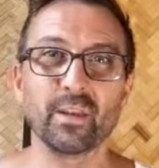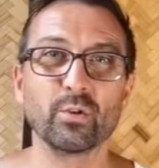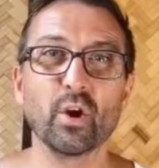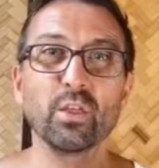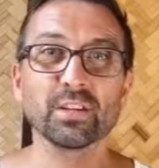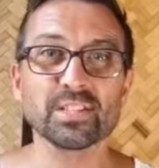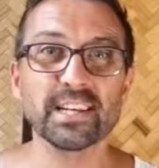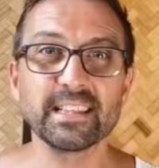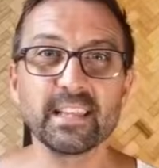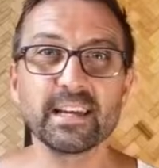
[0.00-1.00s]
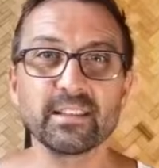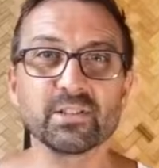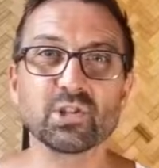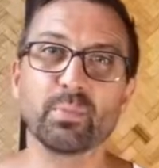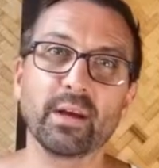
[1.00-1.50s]
Now the other side of the
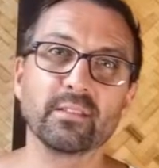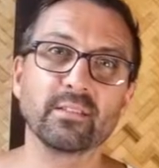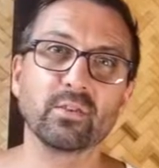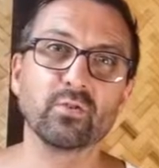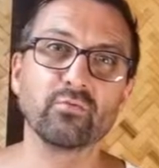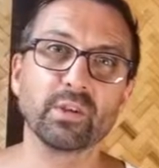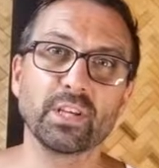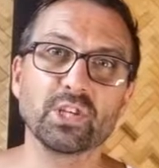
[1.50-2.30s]
island's split into really